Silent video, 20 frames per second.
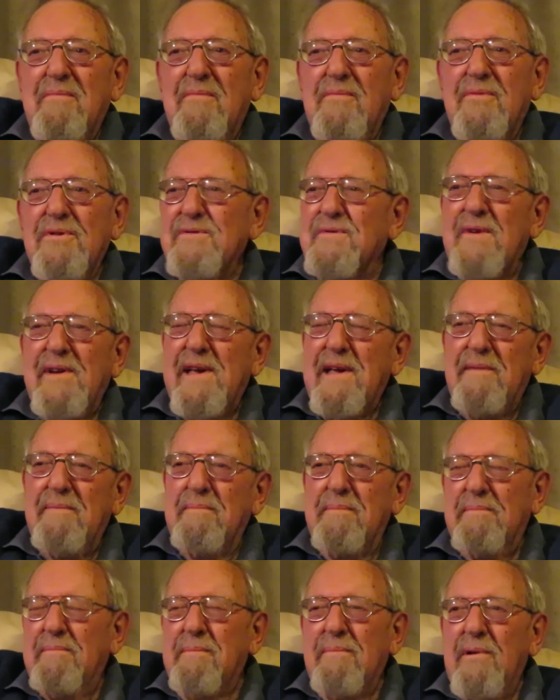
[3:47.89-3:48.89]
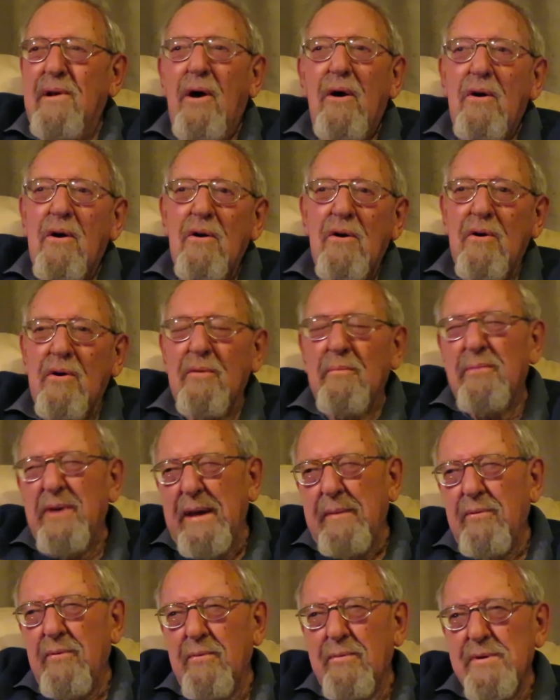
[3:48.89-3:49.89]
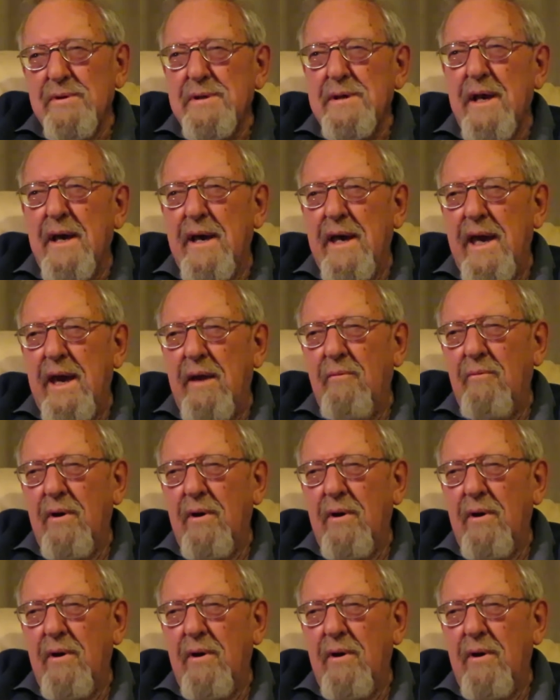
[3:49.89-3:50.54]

was very long, and people were saying,